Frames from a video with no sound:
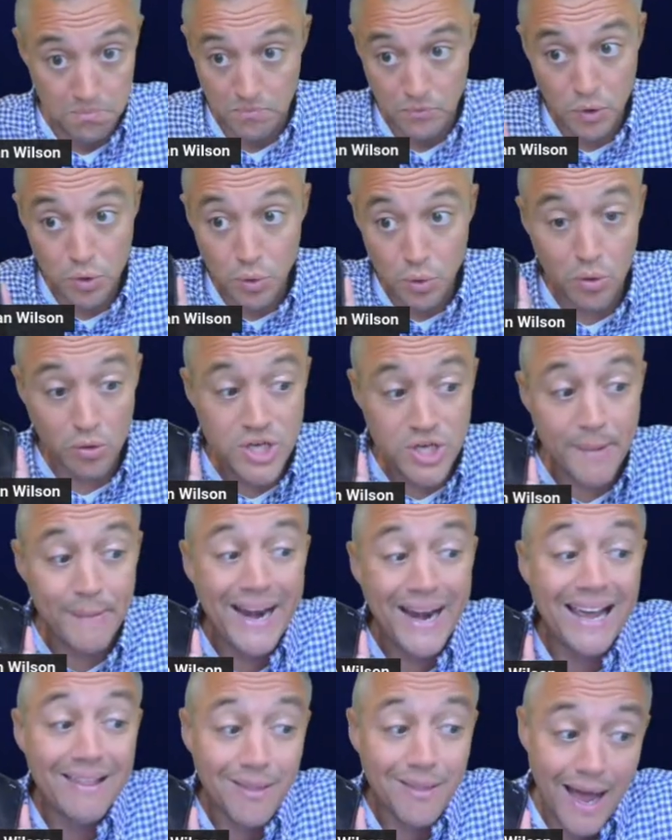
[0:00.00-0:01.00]
Google
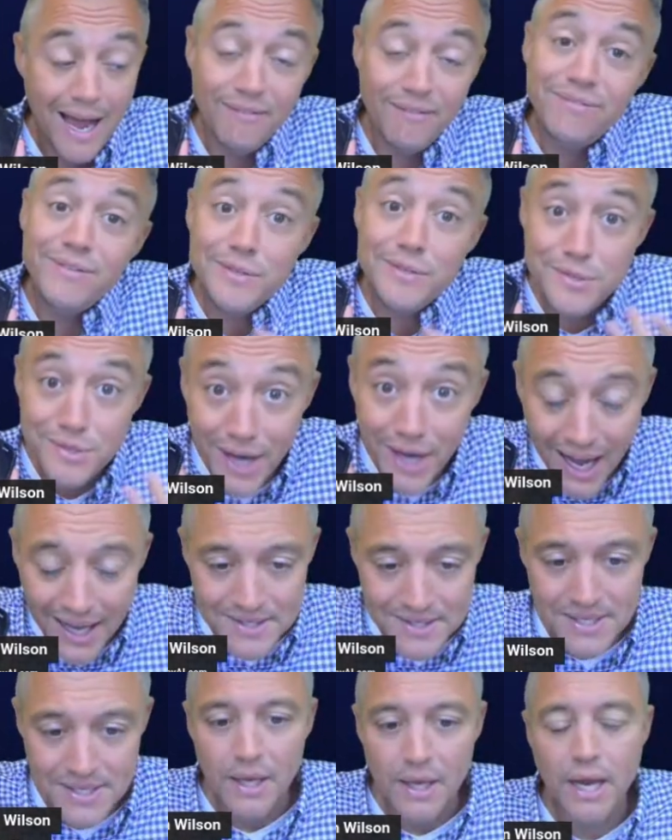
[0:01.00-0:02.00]
Gemini Live
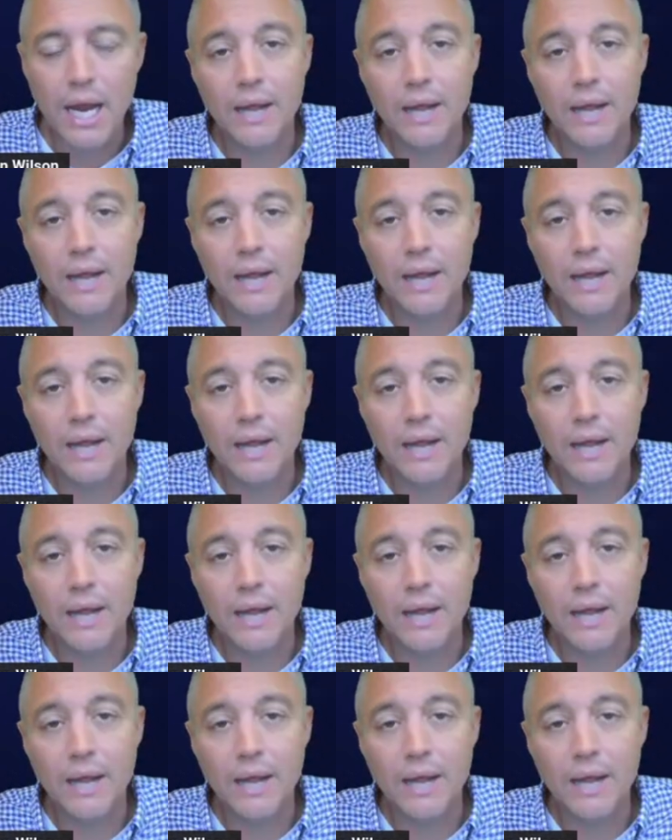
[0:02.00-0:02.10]
does.